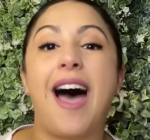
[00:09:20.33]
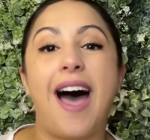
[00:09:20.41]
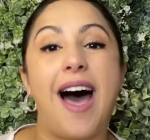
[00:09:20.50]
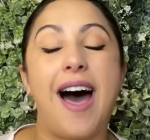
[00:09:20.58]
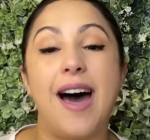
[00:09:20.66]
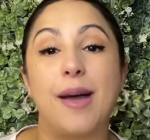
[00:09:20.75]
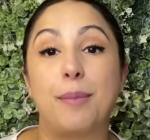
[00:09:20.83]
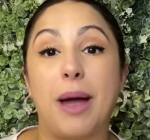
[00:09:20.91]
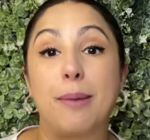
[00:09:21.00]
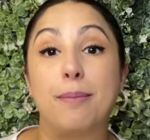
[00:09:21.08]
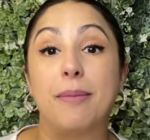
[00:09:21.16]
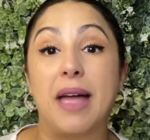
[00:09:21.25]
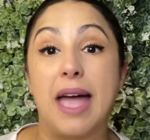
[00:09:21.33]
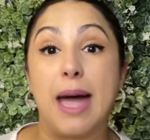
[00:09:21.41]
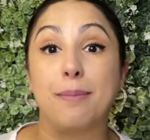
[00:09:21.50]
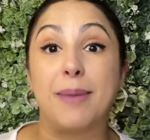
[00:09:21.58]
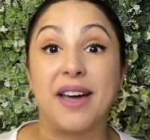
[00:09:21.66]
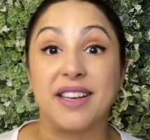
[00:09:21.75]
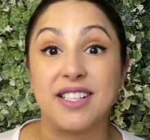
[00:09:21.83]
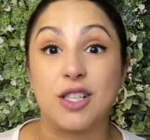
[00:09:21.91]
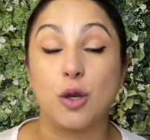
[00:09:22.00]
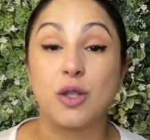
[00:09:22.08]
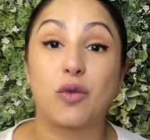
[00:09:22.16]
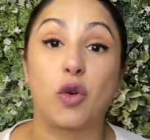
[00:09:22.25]
on my at Mari
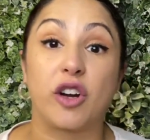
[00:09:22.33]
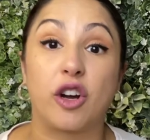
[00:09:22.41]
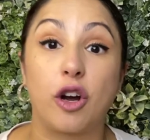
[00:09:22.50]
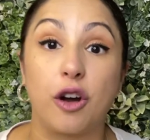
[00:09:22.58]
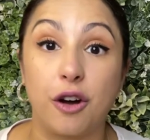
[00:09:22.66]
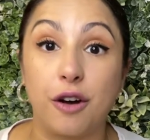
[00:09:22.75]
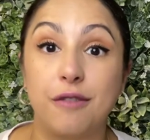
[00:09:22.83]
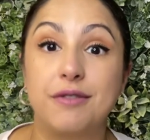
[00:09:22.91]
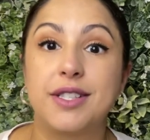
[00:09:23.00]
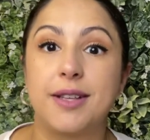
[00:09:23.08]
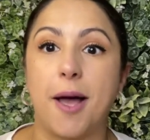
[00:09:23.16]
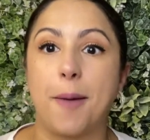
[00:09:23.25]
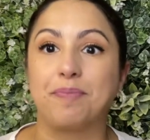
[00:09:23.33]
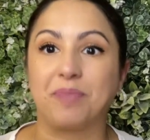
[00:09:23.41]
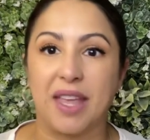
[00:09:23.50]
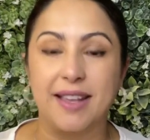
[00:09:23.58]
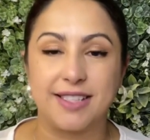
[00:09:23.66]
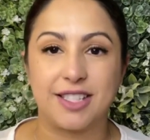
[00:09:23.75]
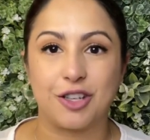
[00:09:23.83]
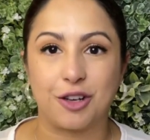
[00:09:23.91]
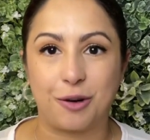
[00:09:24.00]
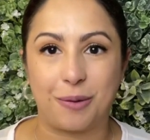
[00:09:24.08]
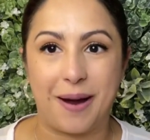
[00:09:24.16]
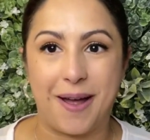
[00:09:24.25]
Sews for Curves um,
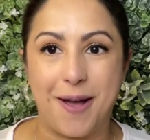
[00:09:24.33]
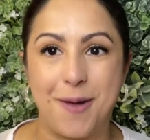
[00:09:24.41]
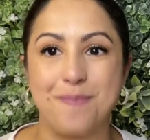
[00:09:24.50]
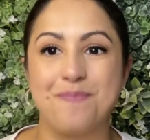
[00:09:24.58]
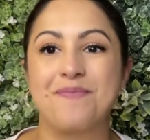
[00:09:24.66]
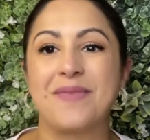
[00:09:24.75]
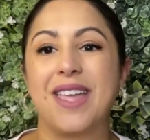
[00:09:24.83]
Instagram